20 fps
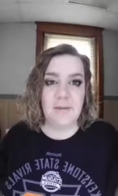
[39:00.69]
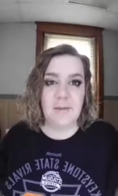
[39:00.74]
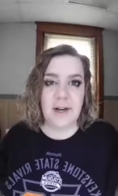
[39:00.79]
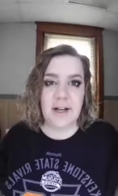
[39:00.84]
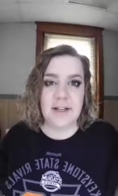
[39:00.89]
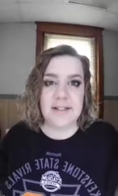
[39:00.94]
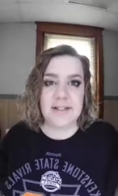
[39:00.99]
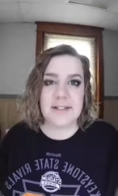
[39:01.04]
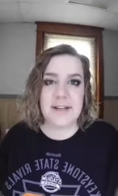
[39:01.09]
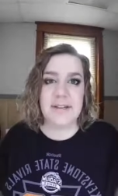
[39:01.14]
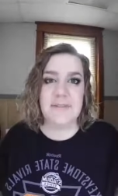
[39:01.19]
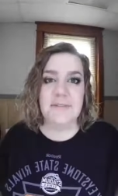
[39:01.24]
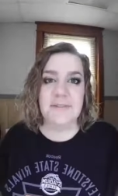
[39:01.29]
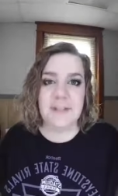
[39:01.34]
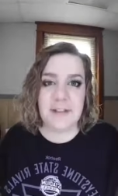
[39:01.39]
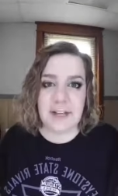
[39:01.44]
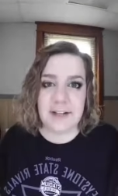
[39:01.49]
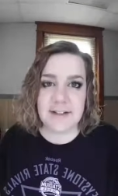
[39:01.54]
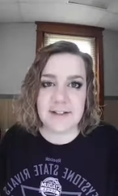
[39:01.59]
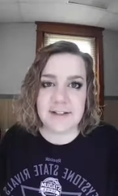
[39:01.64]
once, and
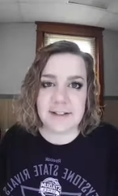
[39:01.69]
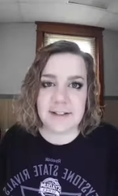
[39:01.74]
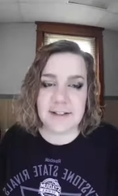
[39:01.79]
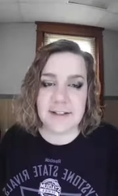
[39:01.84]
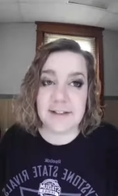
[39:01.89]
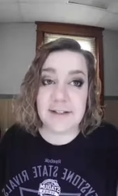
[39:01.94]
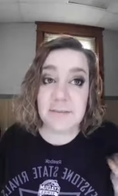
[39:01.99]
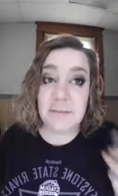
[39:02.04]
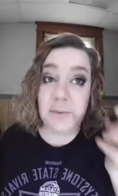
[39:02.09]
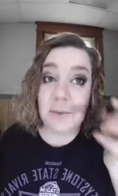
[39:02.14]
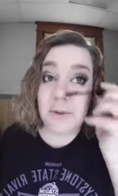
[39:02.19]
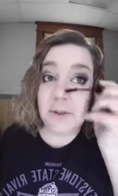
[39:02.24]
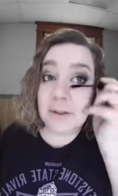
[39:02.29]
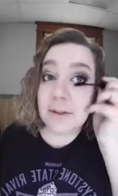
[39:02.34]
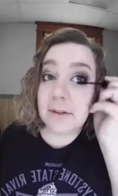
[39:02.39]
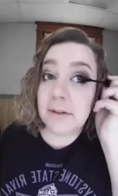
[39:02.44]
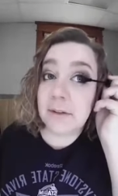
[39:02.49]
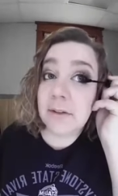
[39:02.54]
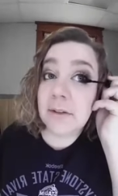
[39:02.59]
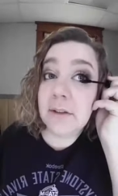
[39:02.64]
Flyers look is
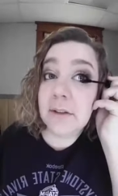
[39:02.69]
important.